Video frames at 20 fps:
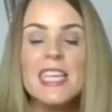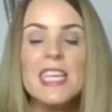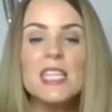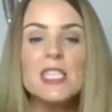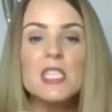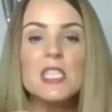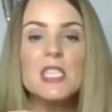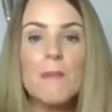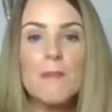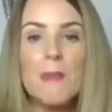
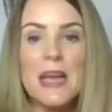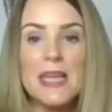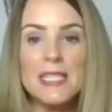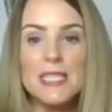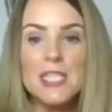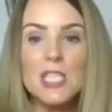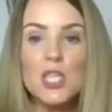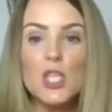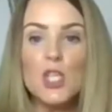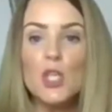So the best
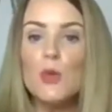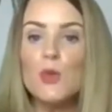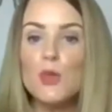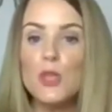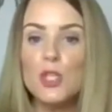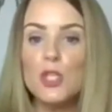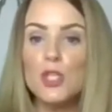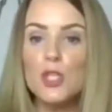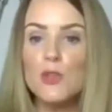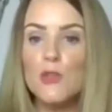thing you
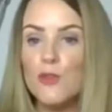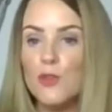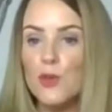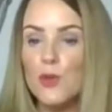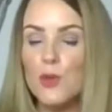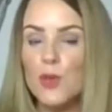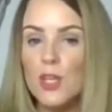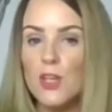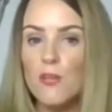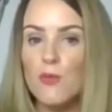can do for
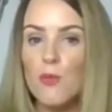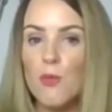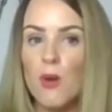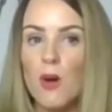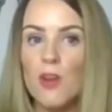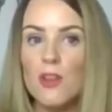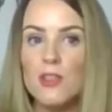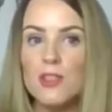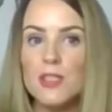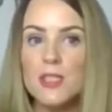your loved
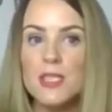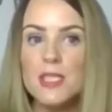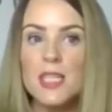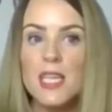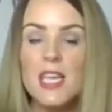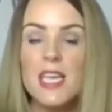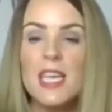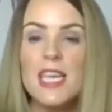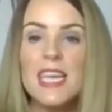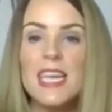ones
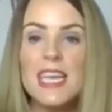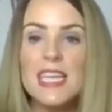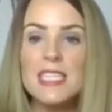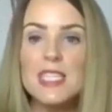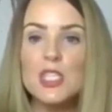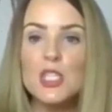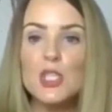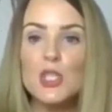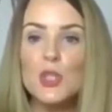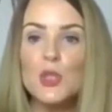is
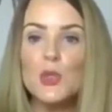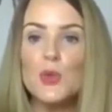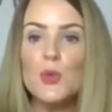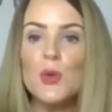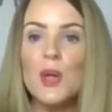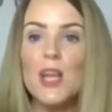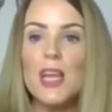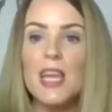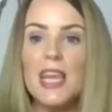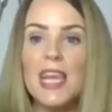to
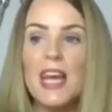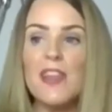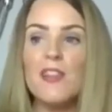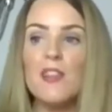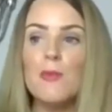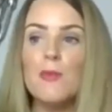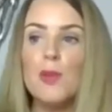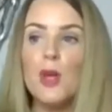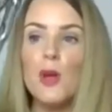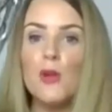let
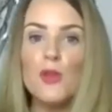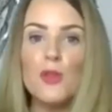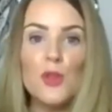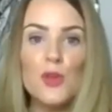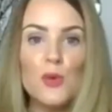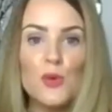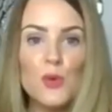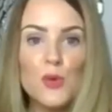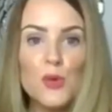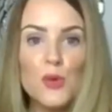them know that
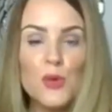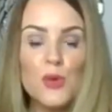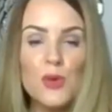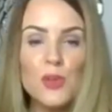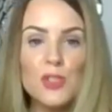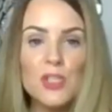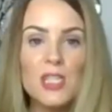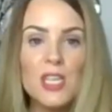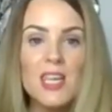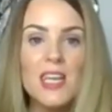you're
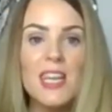good,